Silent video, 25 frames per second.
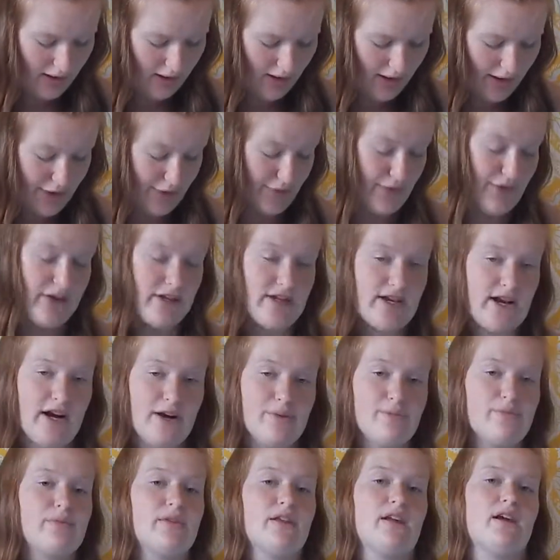I don't really care.
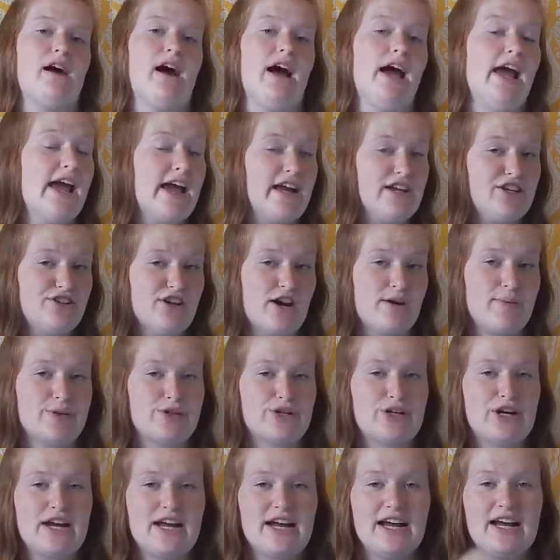I hate
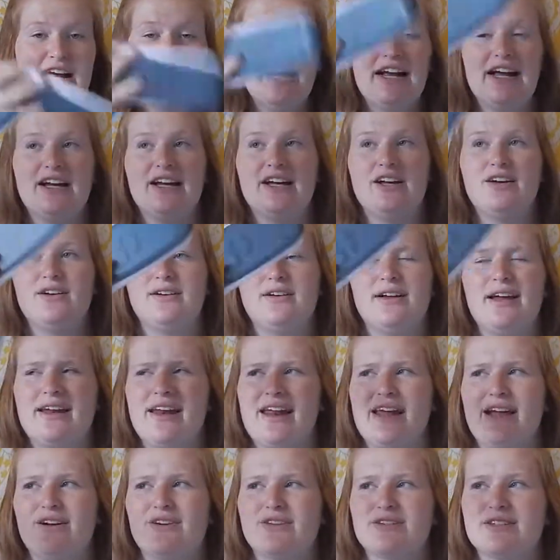geometry and
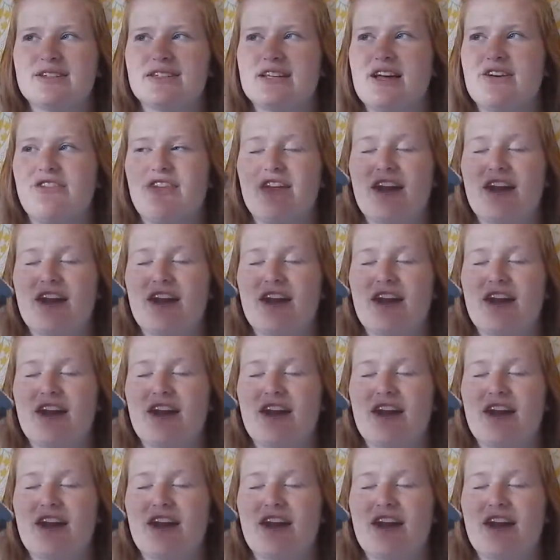angles and stuff.